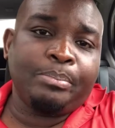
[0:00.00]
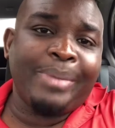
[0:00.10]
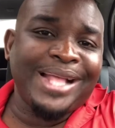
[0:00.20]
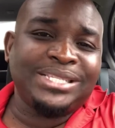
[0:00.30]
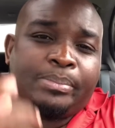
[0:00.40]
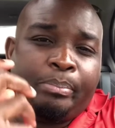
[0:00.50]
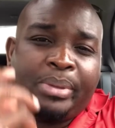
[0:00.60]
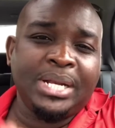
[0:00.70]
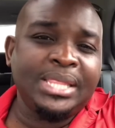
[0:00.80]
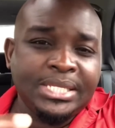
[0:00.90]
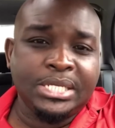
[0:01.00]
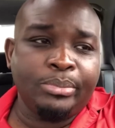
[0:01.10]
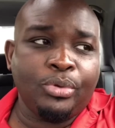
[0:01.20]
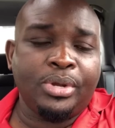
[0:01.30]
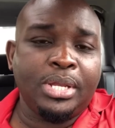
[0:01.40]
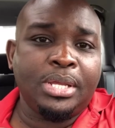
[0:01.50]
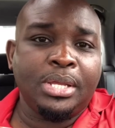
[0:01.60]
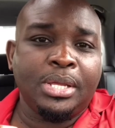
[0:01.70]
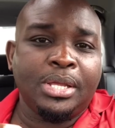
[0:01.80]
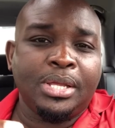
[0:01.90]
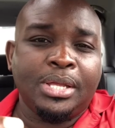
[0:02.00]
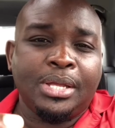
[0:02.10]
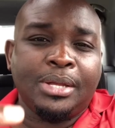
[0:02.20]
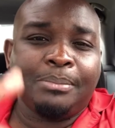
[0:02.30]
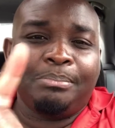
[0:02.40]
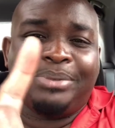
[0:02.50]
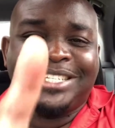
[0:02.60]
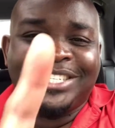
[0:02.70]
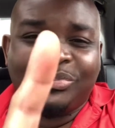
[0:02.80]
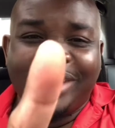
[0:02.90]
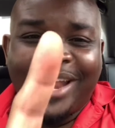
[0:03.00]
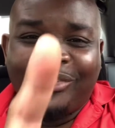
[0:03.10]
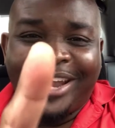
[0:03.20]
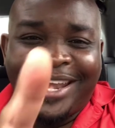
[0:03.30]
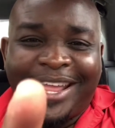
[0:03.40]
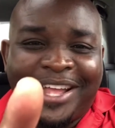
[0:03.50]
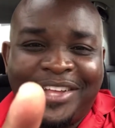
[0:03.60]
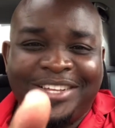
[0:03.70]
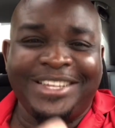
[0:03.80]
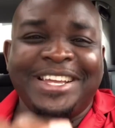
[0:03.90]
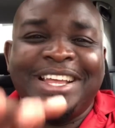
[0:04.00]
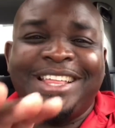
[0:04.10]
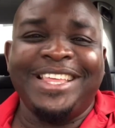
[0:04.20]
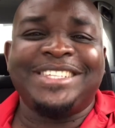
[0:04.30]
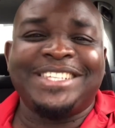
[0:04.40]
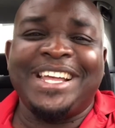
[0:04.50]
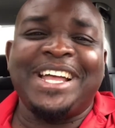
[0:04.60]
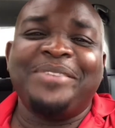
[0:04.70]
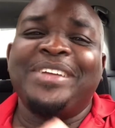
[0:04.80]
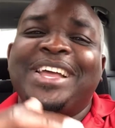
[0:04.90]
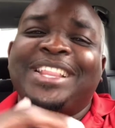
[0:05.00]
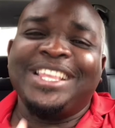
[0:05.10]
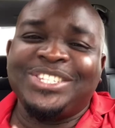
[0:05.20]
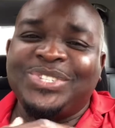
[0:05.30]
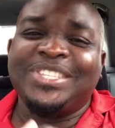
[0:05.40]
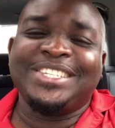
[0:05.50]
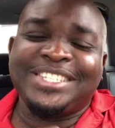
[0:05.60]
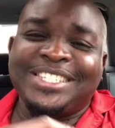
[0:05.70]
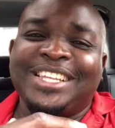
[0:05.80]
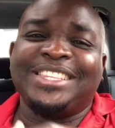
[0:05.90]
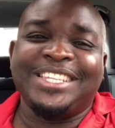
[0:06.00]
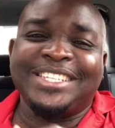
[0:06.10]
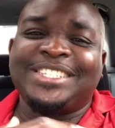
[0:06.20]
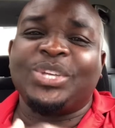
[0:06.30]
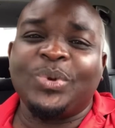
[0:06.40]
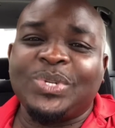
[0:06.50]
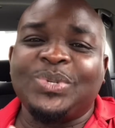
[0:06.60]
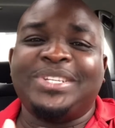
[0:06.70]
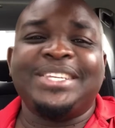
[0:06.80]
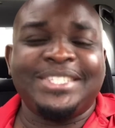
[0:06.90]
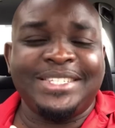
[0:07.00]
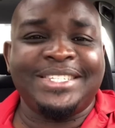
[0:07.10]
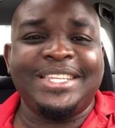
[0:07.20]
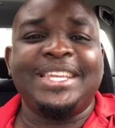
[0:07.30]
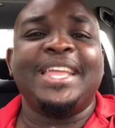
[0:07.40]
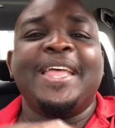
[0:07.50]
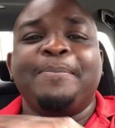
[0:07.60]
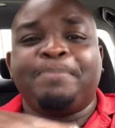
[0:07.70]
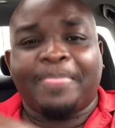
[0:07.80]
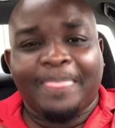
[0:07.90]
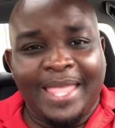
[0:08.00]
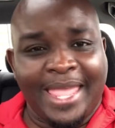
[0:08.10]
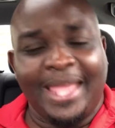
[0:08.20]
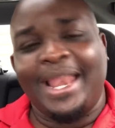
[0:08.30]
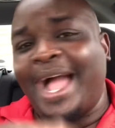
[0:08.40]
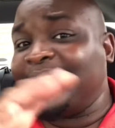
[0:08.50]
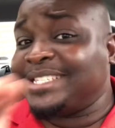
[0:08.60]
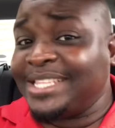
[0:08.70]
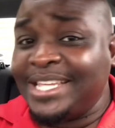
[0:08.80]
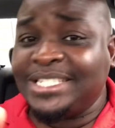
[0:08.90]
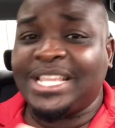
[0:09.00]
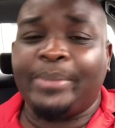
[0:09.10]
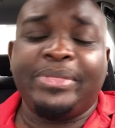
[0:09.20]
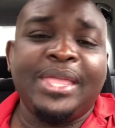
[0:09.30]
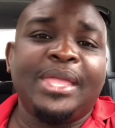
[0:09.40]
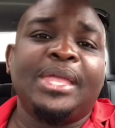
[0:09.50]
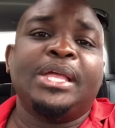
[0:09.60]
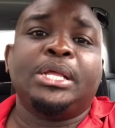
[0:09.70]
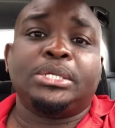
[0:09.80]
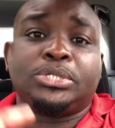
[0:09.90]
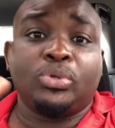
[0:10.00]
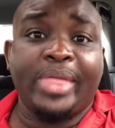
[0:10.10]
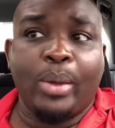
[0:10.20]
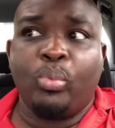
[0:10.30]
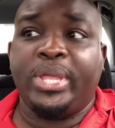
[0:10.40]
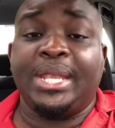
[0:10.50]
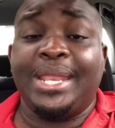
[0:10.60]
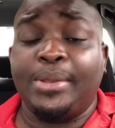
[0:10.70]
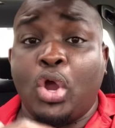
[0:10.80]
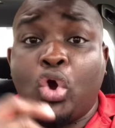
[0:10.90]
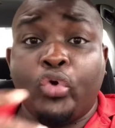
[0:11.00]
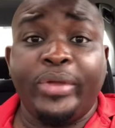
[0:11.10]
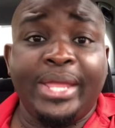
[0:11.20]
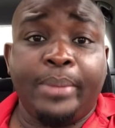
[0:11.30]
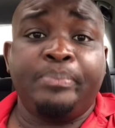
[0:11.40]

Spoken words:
back to building this community, but just not right now. This time, let's do this the social distancing and isolation type thing so that we can hurry up,